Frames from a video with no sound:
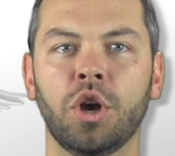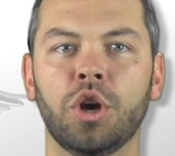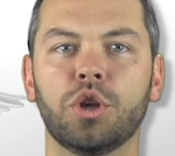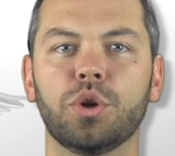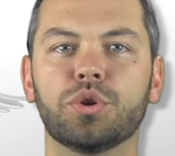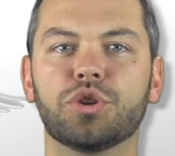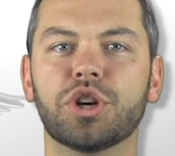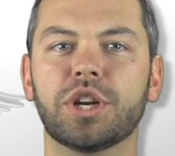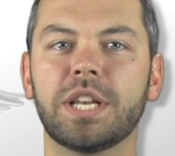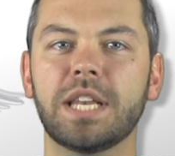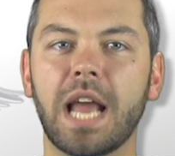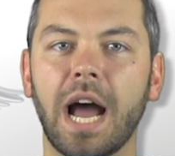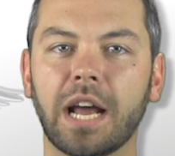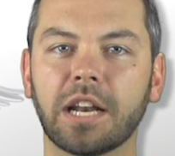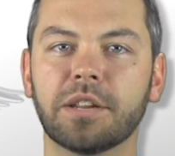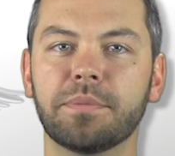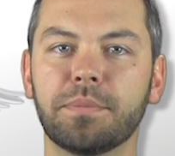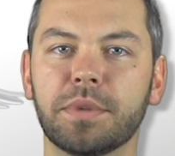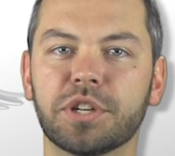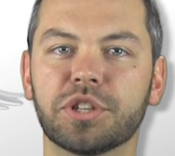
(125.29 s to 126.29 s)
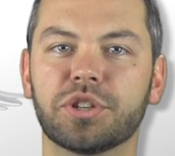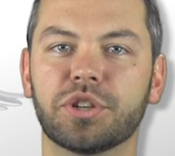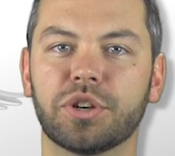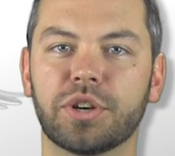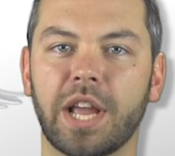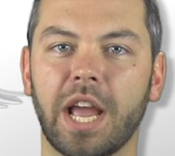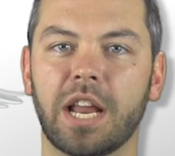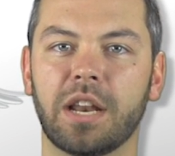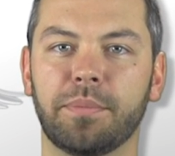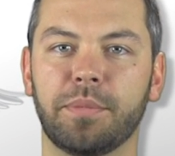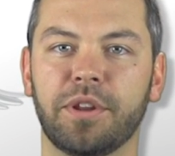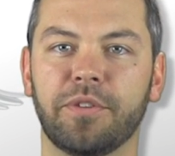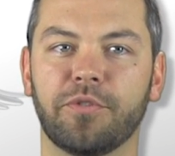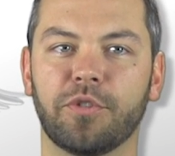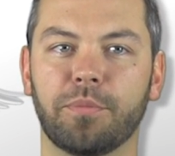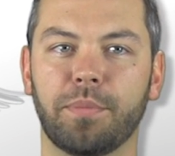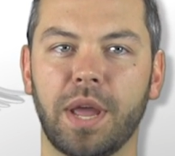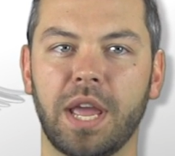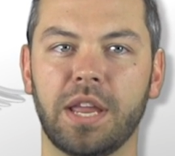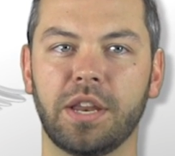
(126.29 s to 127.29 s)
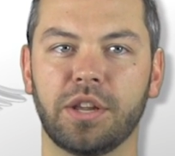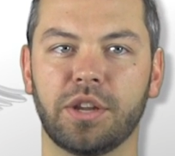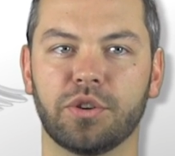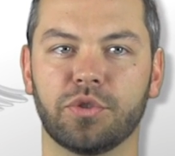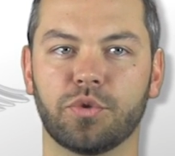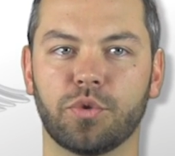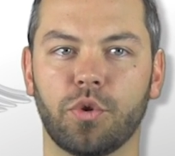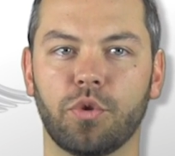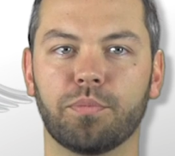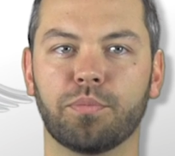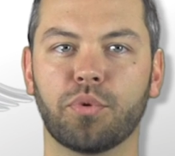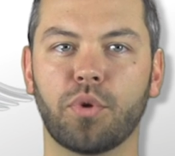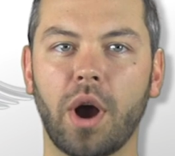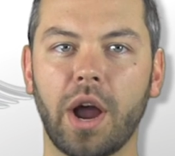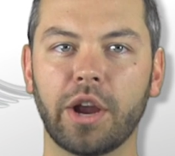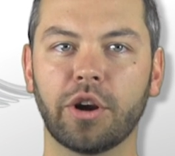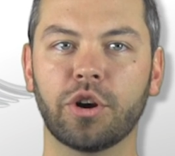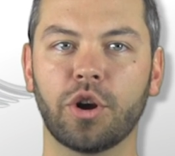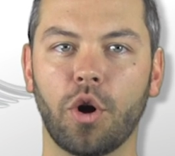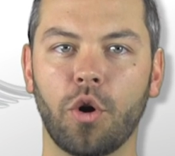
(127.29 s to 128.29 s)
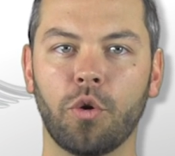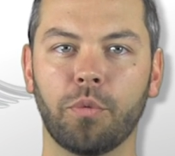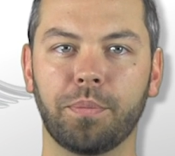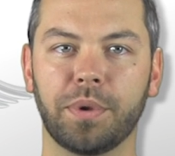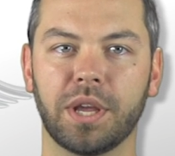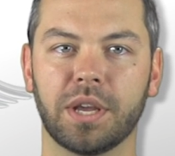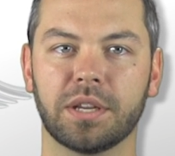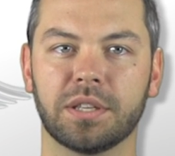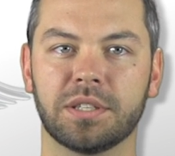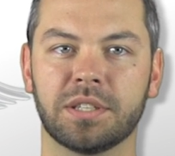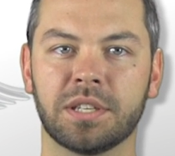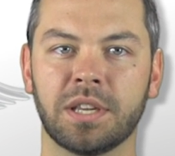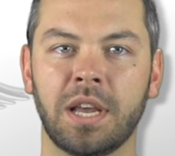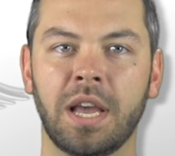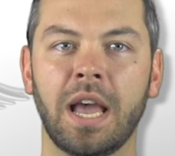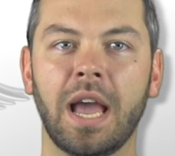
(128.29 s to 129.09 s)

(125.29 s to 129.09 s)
You should not administer ketamine for pain control prior to opioids,